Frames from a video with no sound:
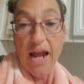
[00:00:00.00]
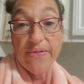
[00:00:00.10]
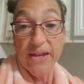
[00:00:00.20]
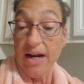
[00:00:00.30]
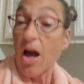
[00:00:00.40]

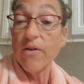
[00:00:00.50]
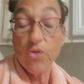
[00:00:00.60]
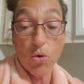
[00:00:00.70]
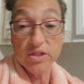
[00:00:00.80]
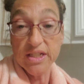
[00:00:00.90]
And then,
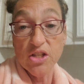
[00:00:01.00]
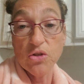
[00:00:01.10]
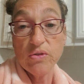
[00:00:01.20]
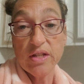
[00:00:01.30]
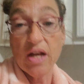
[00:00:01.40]
of course, I
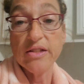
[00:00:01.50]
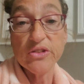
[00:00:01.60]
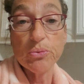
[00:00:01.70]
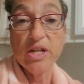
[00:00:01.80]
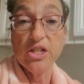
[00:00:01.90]
use
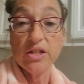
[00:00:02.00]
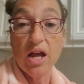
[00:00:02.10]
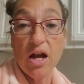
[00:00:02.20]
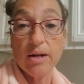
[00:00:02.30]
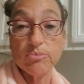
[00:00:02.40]
unsweetened
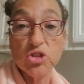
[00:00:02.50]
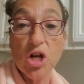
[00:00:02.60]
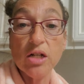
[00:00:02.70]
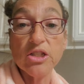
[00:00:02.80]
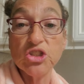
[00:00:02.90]

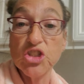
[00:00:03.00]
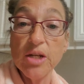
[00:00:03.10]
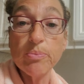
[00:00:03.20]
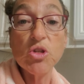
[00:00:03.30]
chocolate chip.